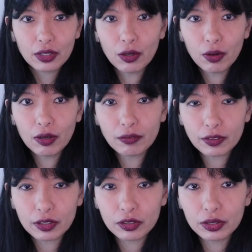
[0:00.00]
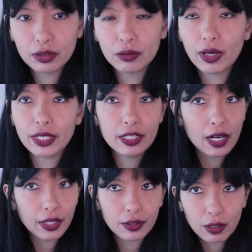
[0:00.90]
go over to
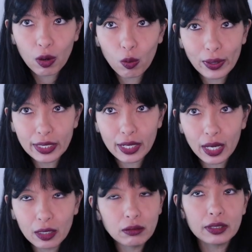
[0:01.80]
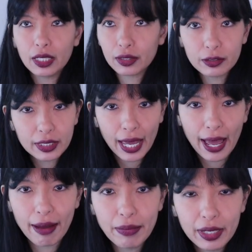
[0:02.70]
another window, another
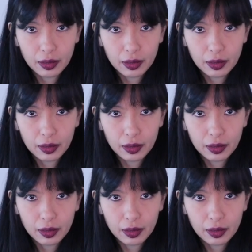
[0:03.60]
tab.